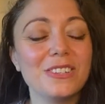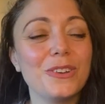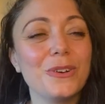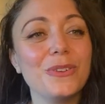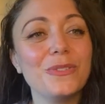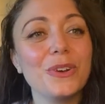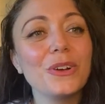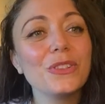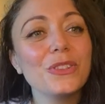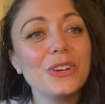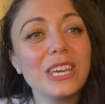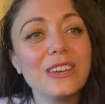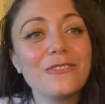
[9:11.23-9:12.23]
So if you're
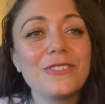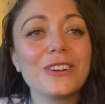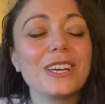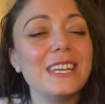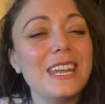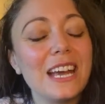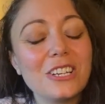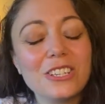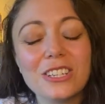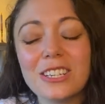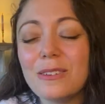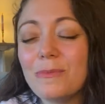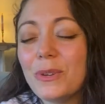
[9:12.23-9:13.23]
looking for
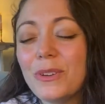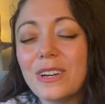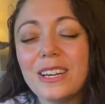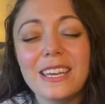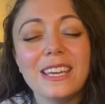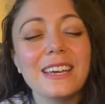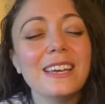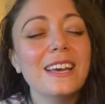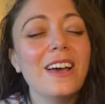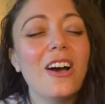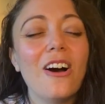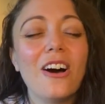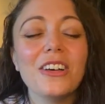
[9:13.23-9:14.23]
connection, community,
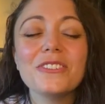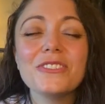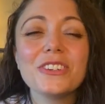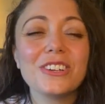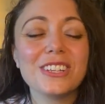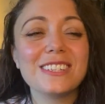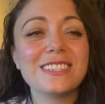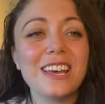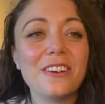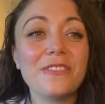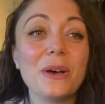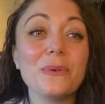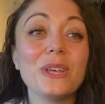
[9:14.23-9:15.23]
all of the good
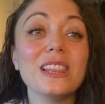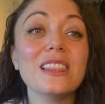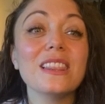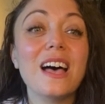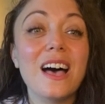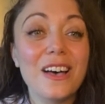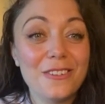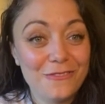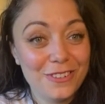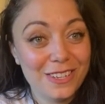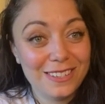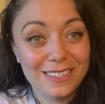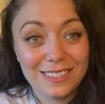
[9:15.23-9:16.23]
stuff, I would love
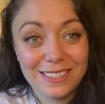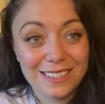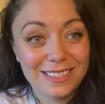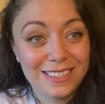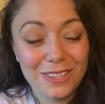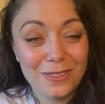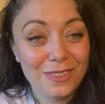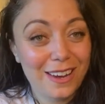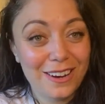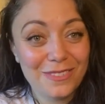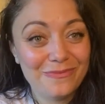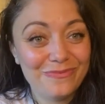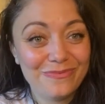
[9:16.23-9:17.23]
to see you
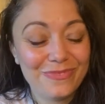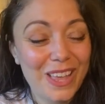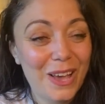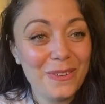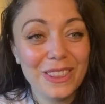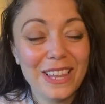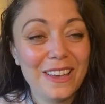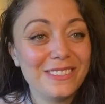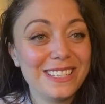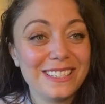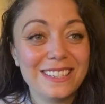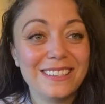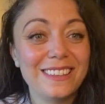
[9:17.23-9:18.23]
there. I would love to
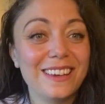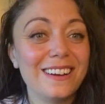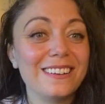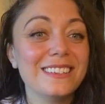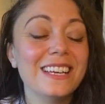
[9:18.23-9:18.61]
see you there.